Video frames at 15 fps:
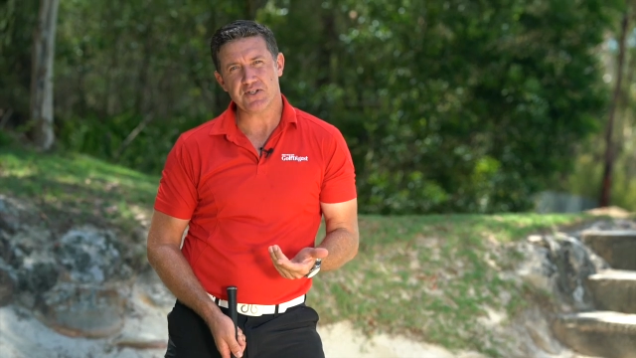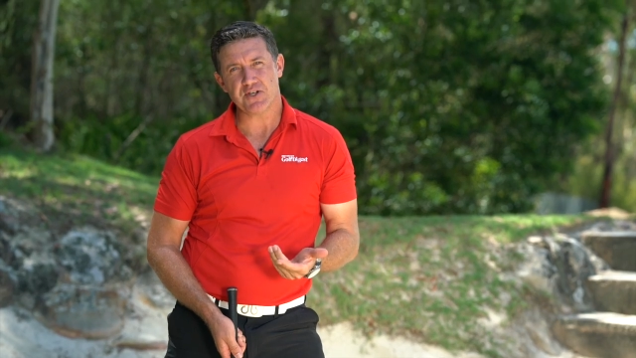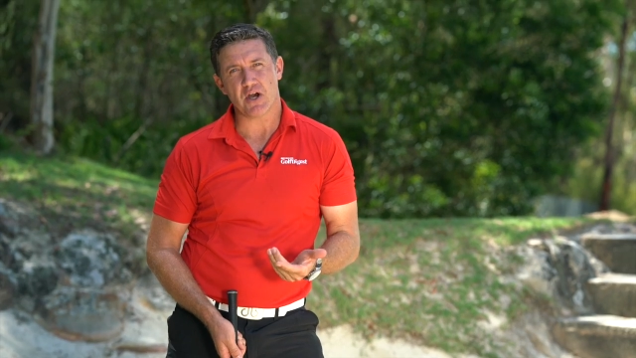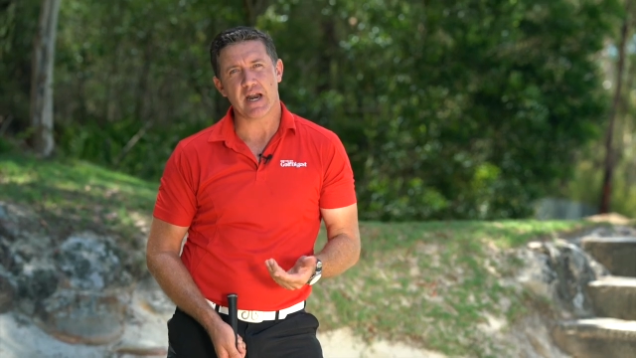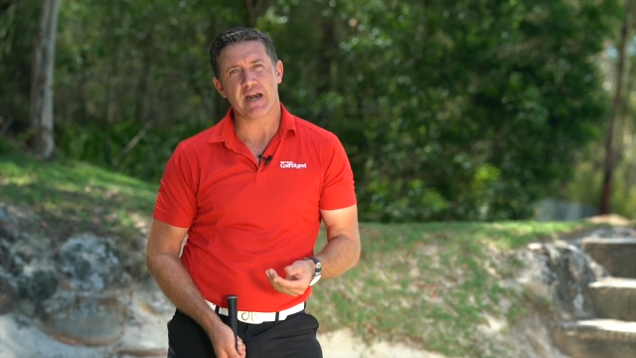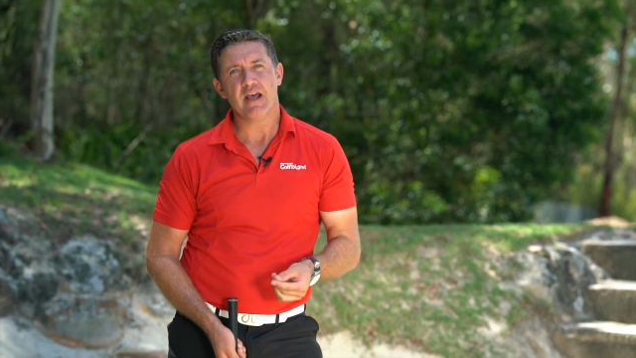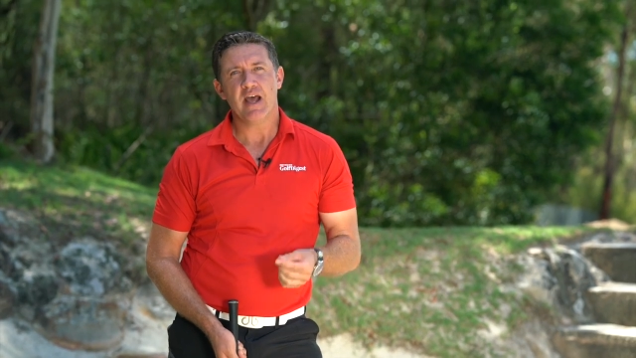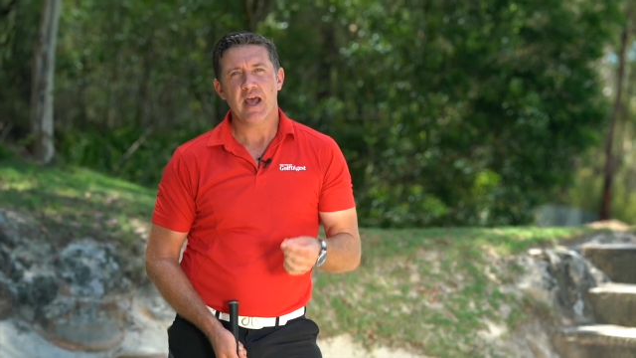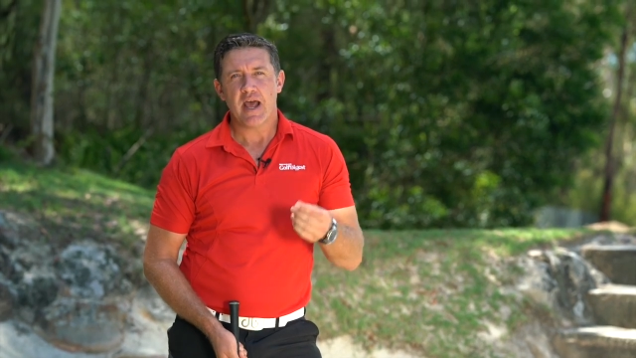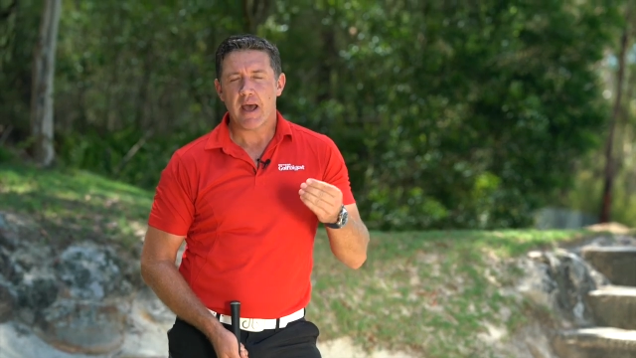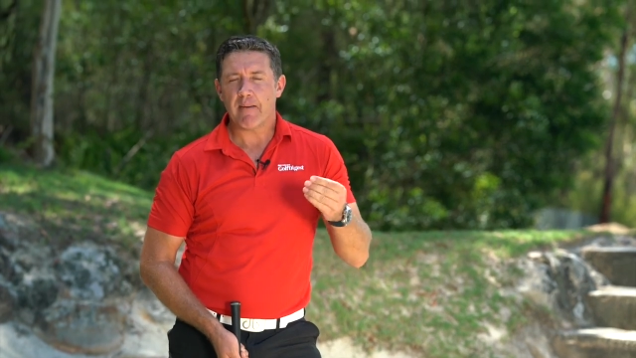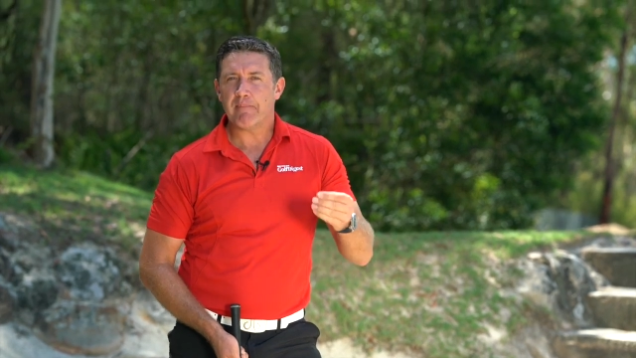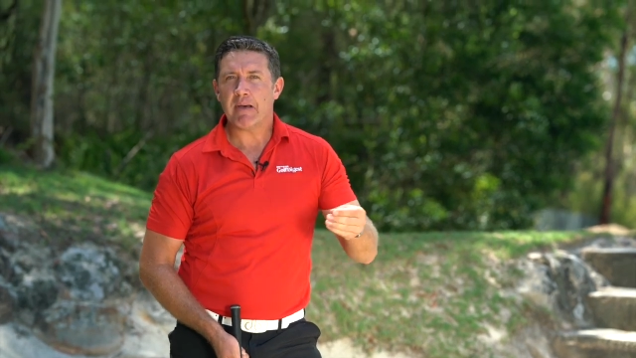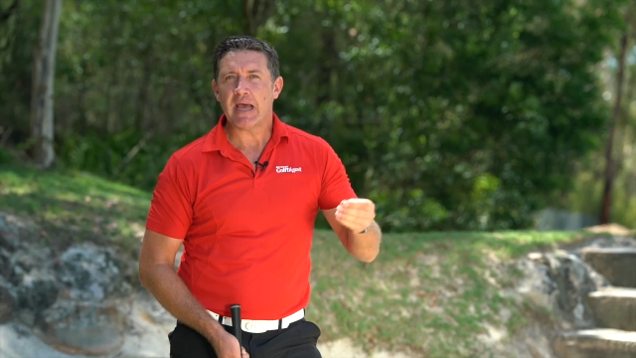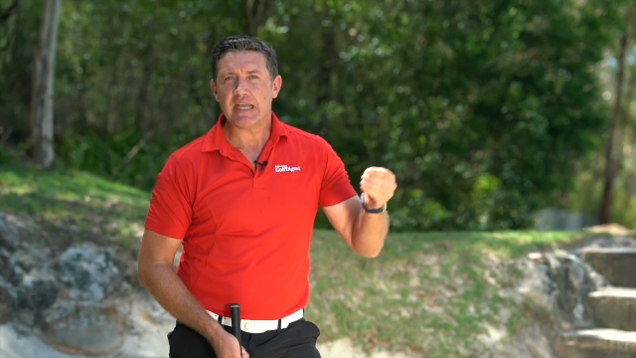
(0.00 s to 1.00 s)
shot
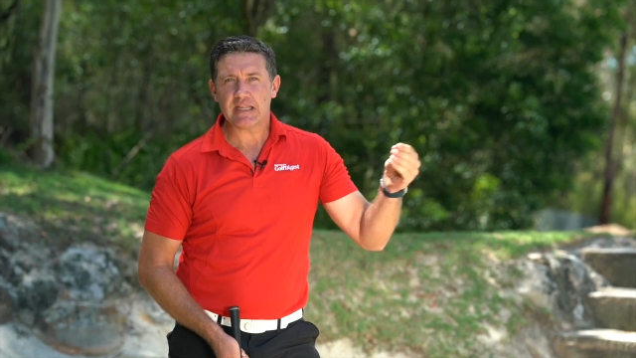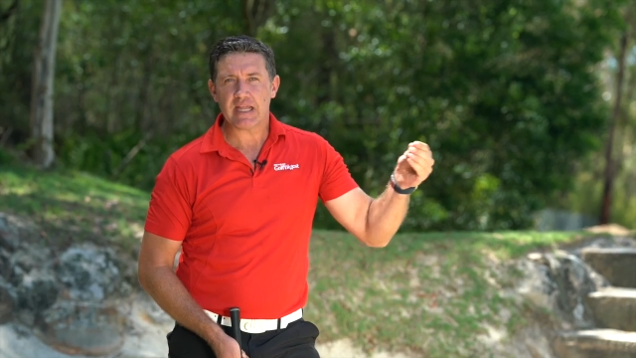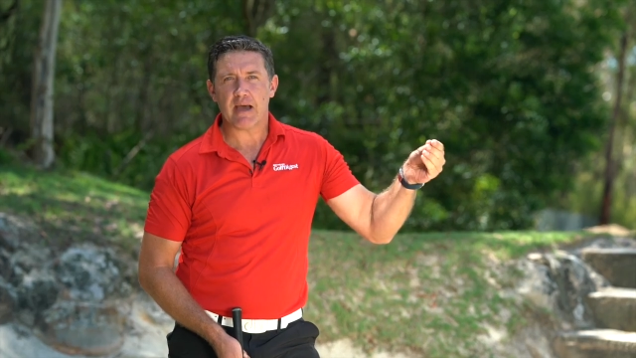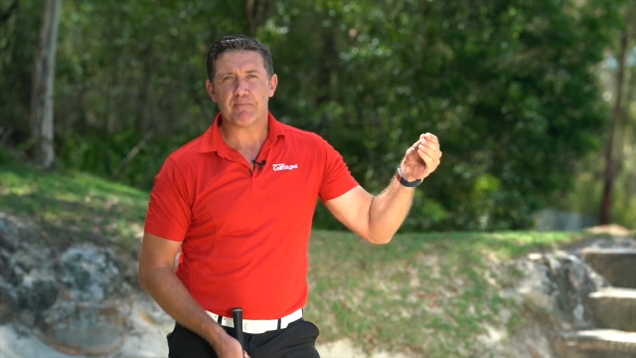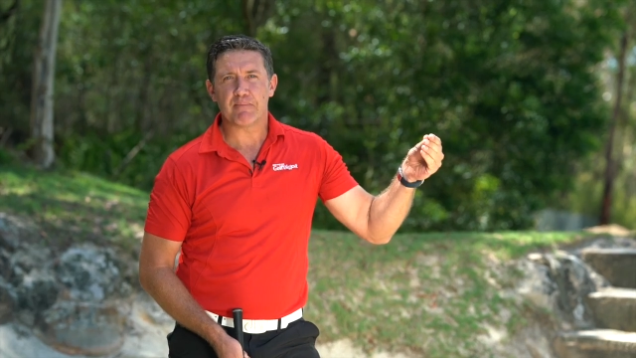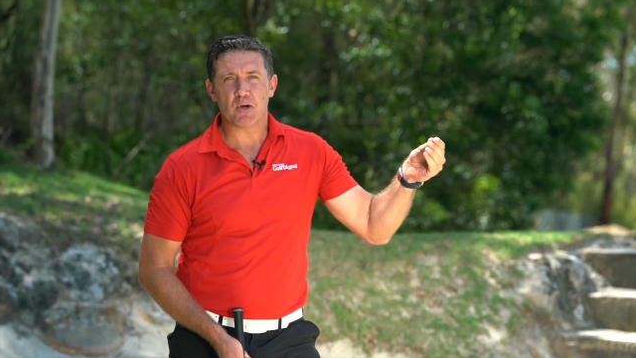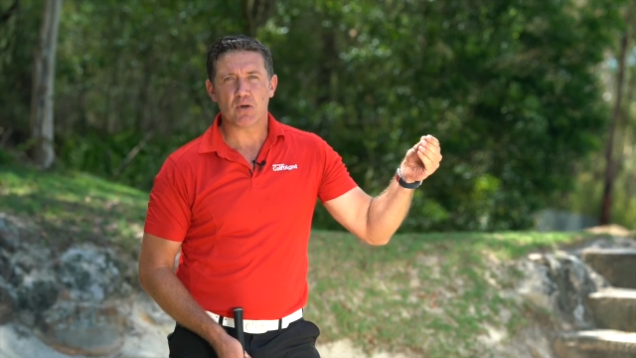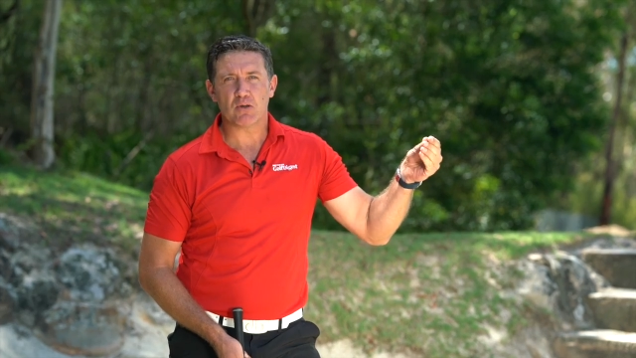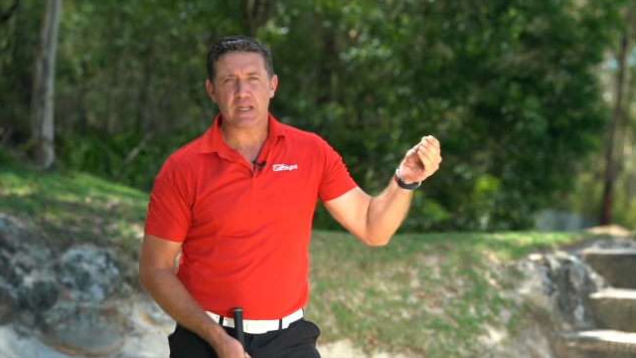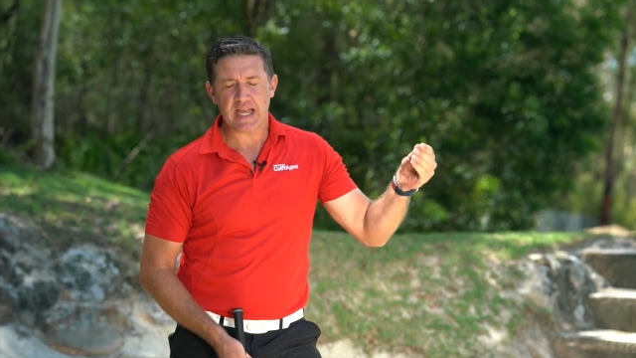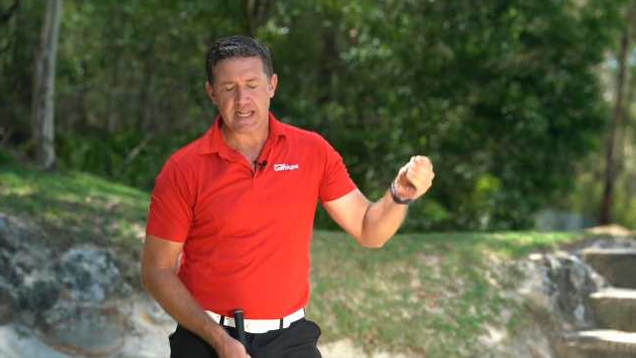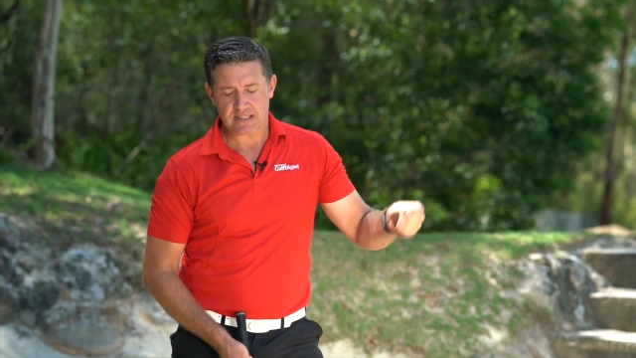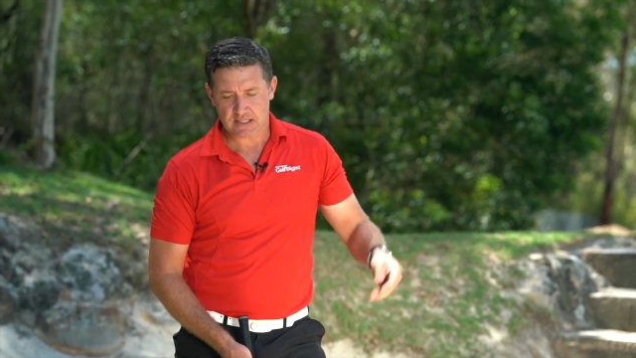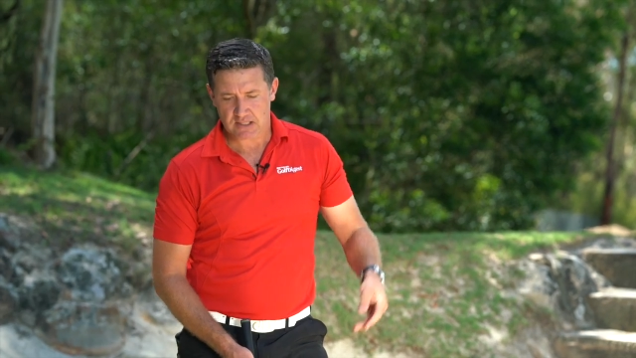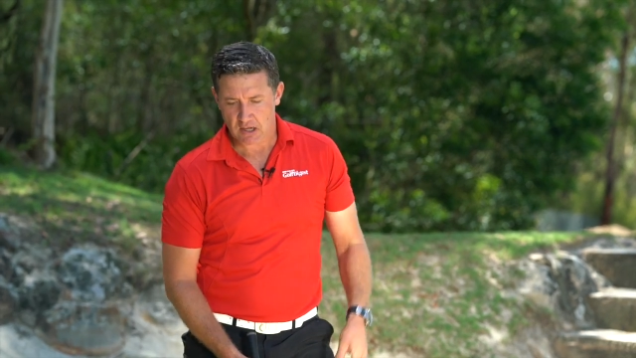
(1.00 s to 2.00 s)
and make that ball
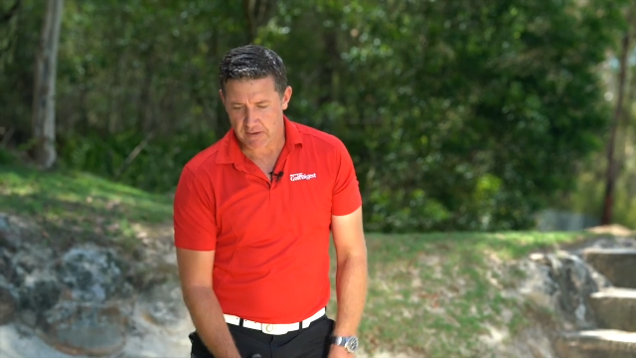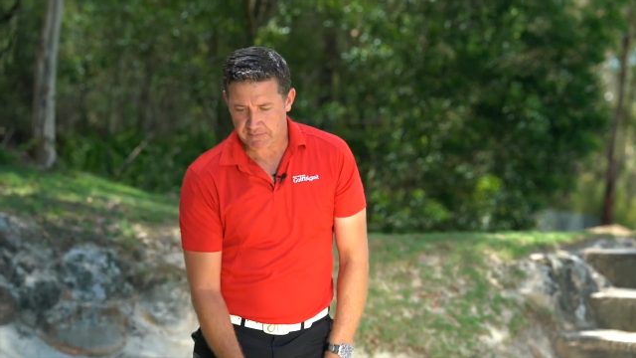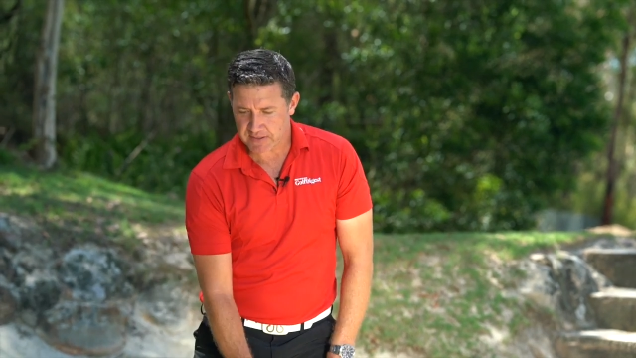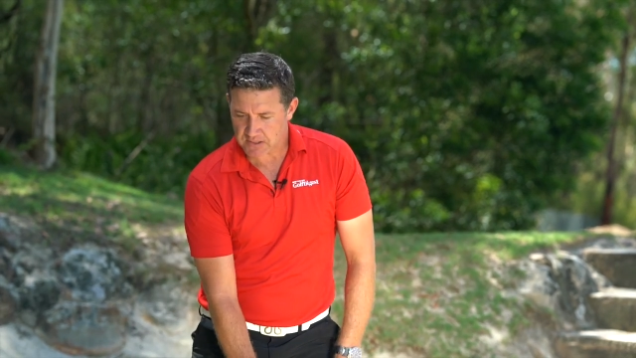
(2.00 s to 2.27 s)
land soft.